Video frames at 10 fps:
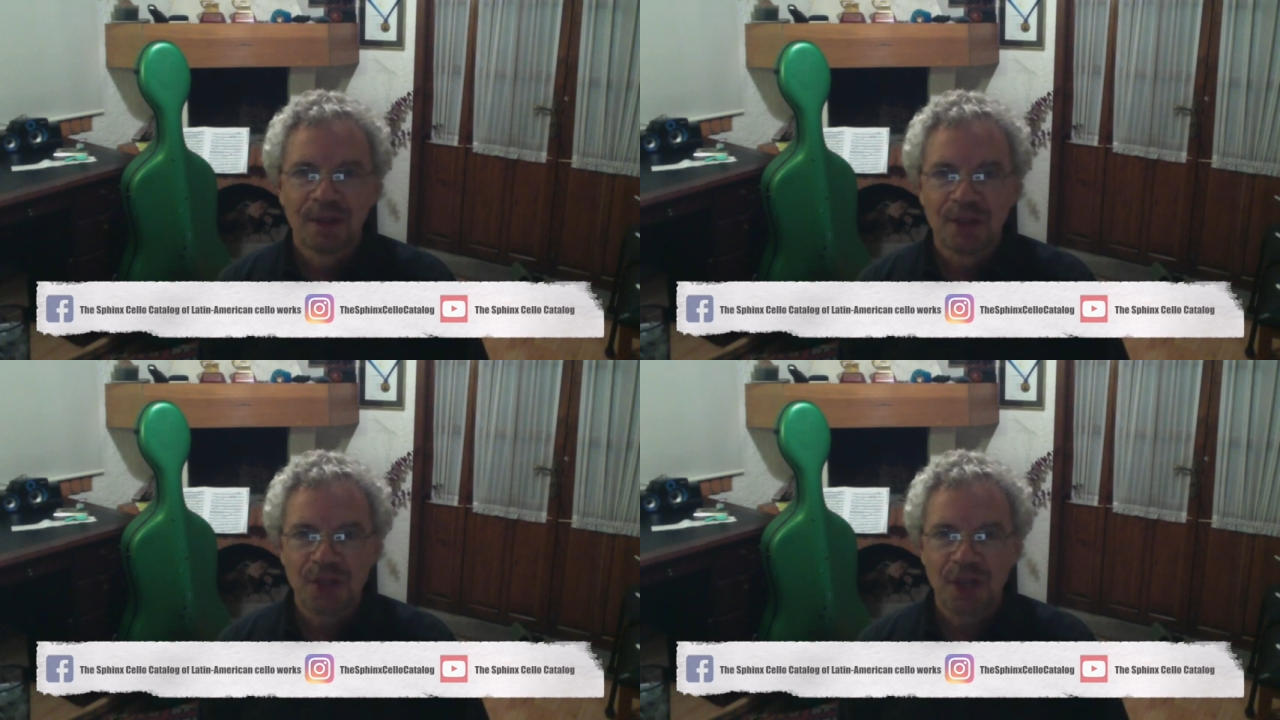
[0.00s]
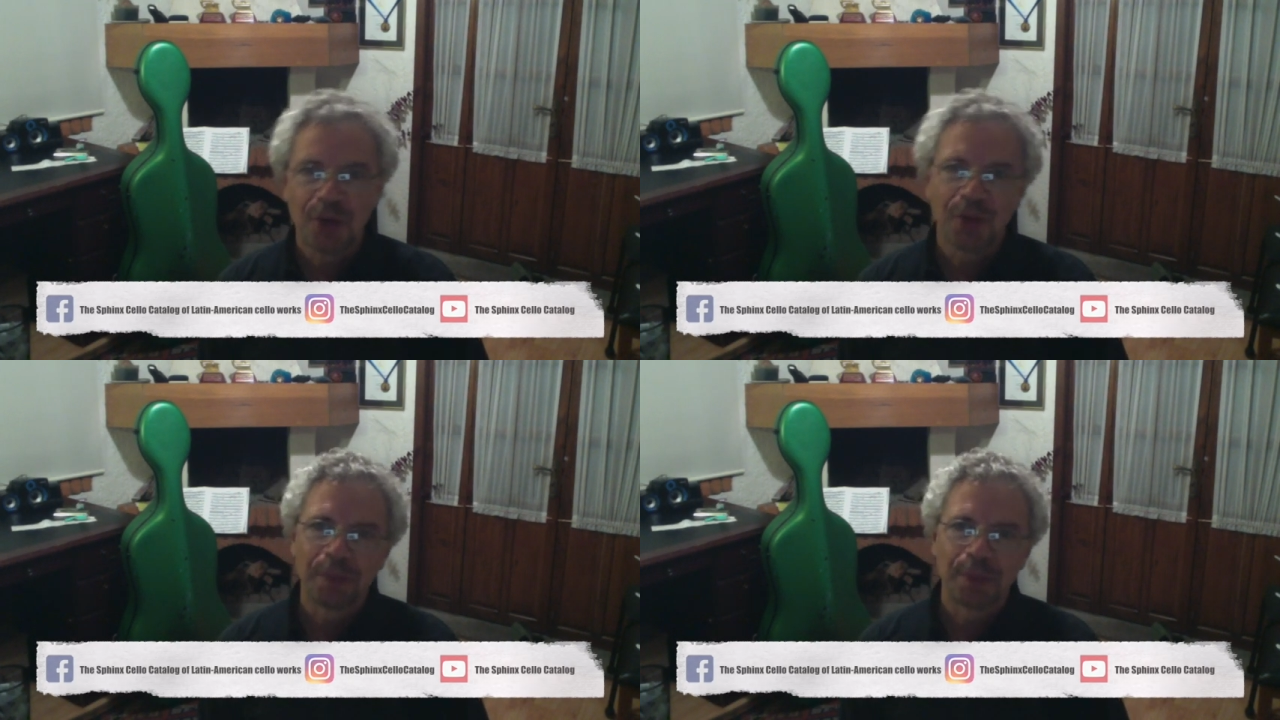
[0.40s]
cello
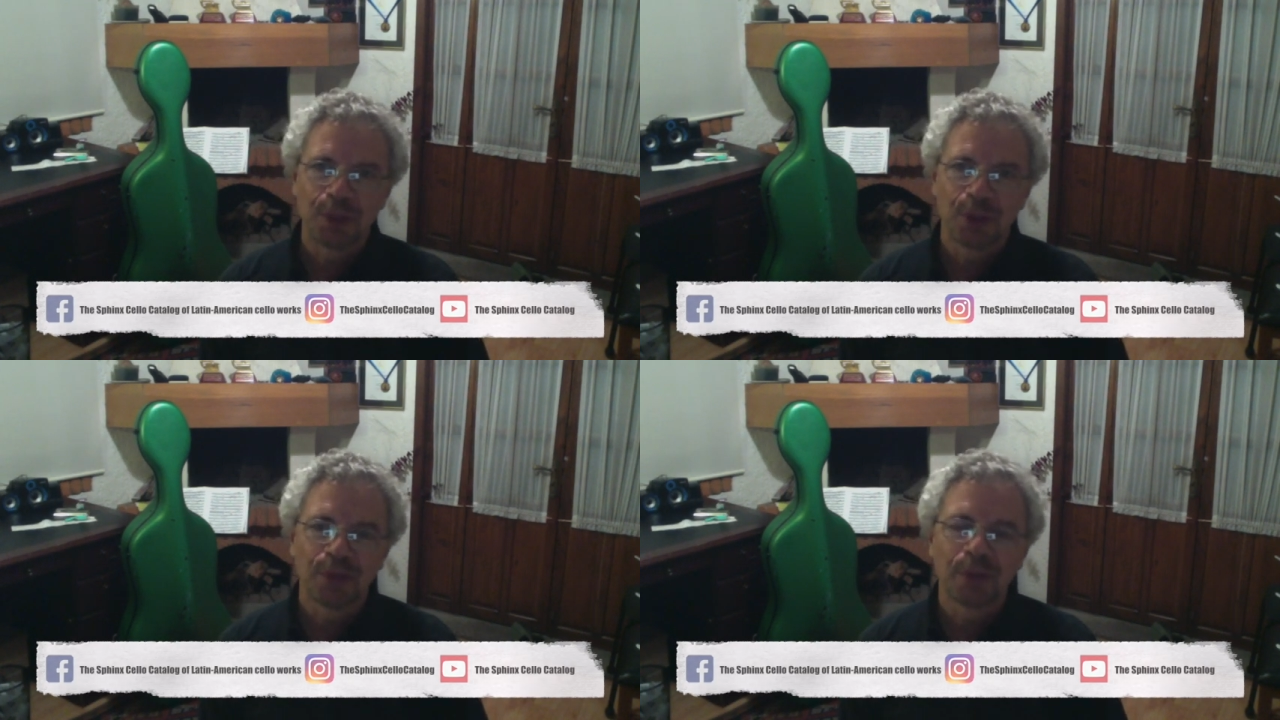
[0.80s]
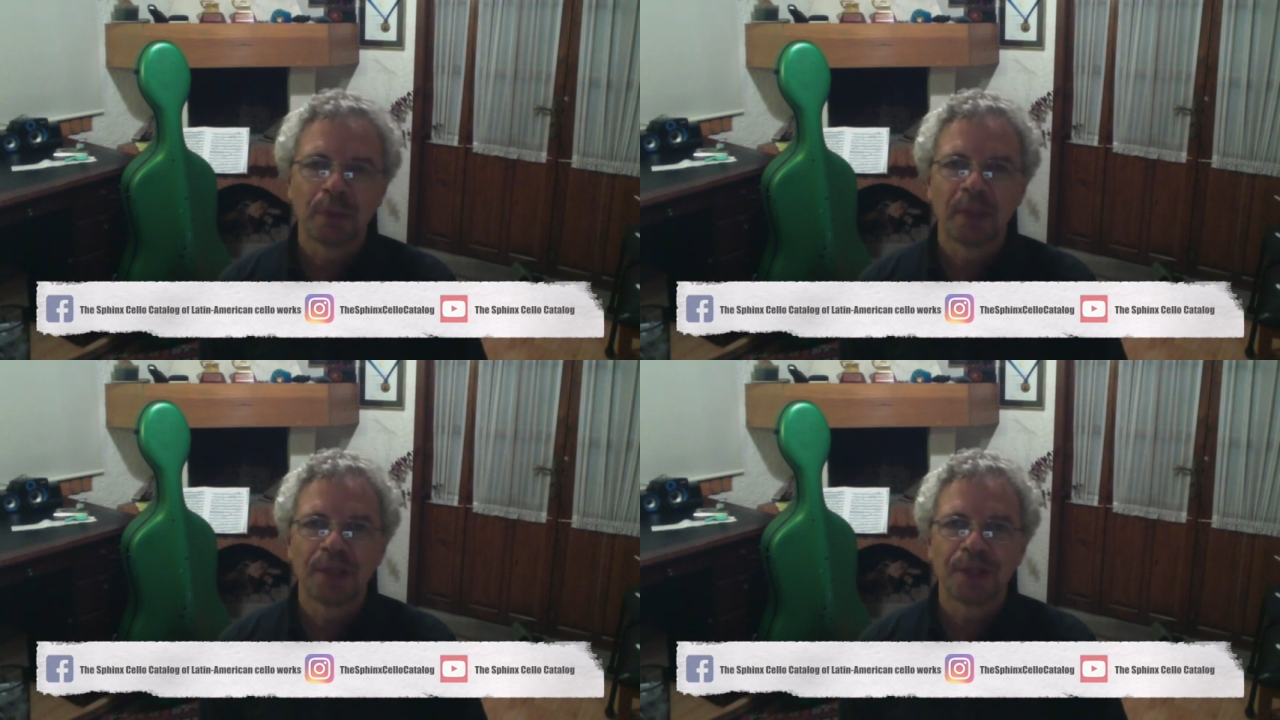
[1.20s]
repertoire from
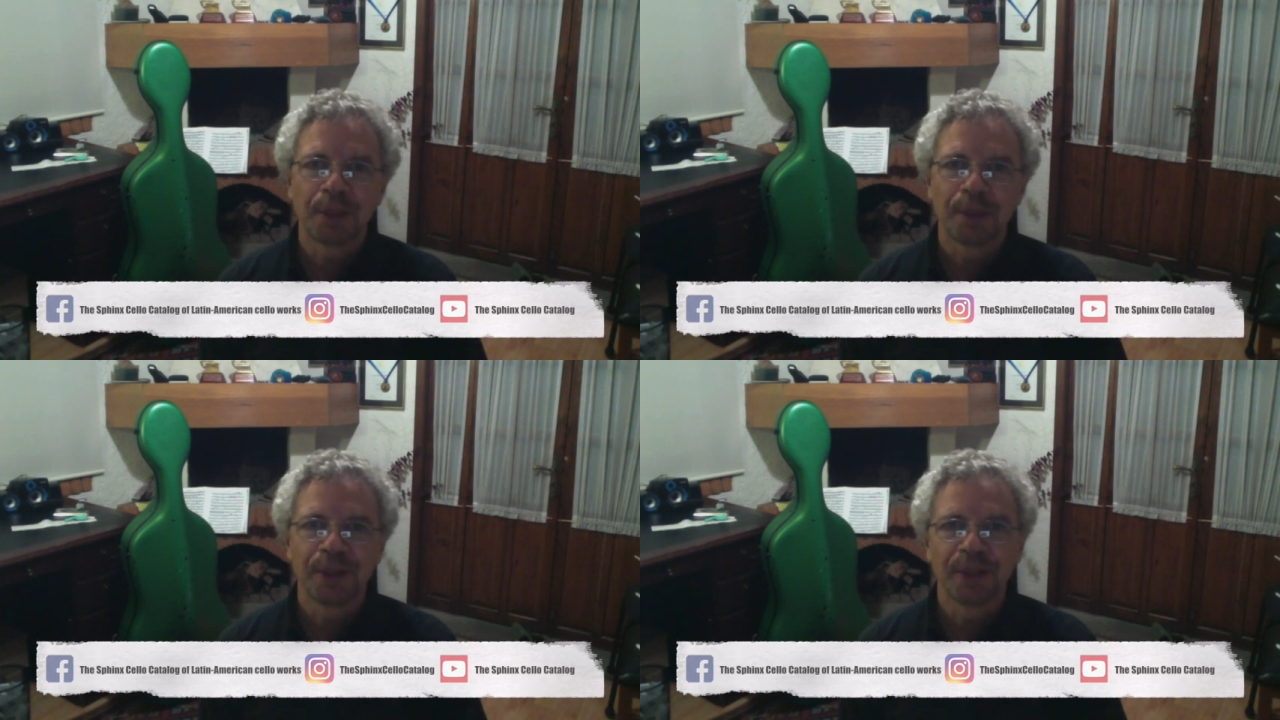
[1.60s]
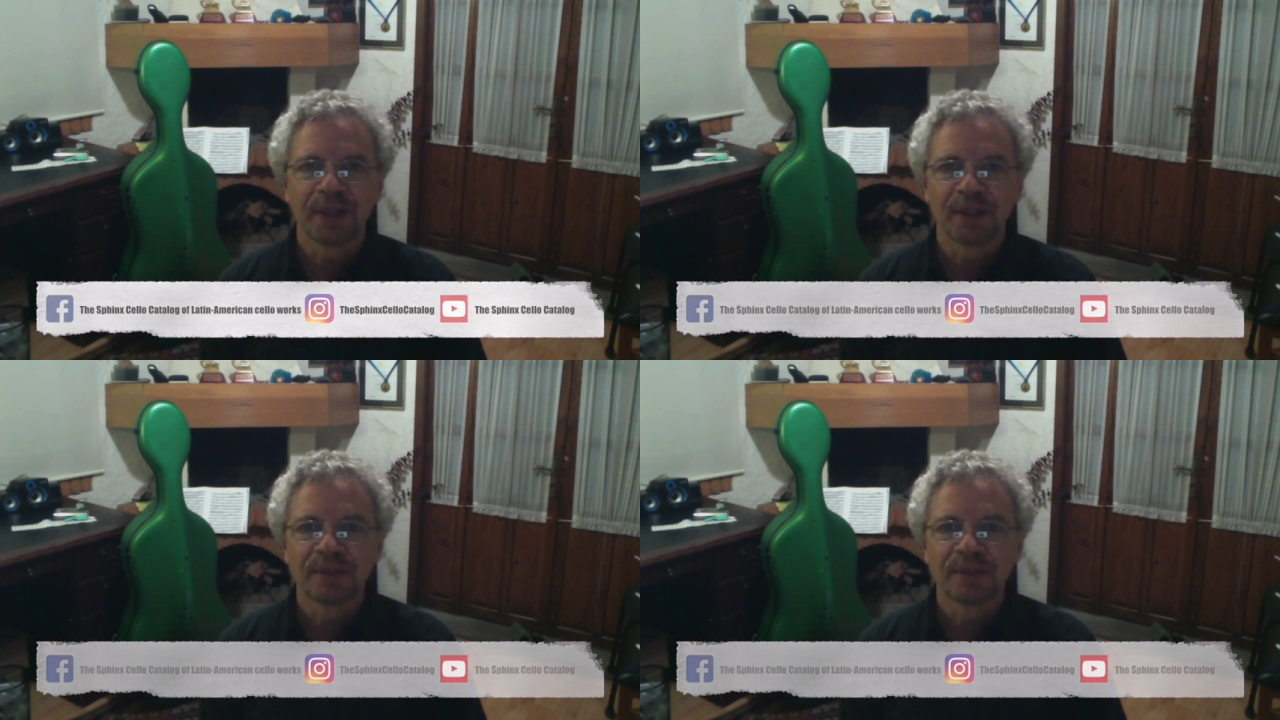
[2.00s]
Latin America.